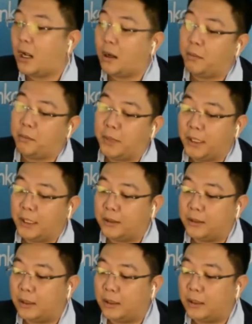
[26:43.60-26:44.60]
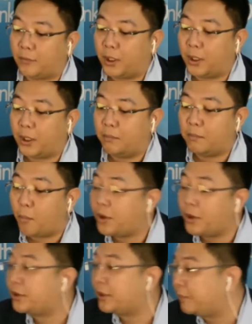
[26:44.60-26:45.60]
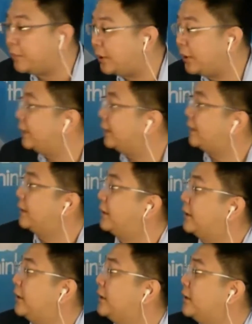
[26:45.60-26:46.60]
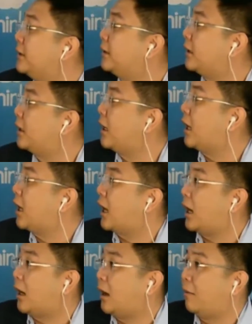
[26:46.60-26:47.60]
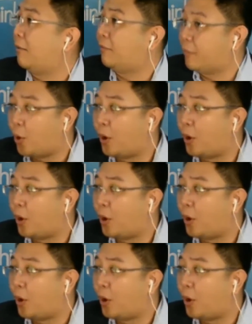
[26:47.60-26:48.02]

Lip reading: But for more simpler instances, more